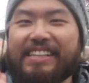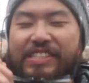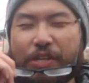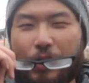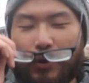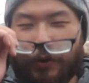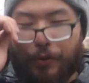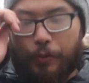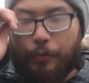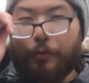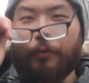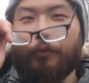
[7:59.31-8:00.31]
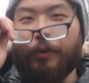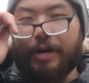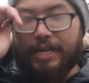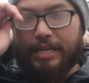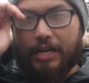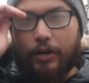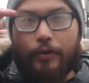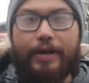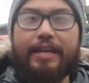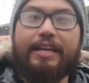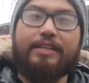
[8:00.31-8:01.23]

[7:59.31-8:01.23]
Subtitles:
so we're gonna go in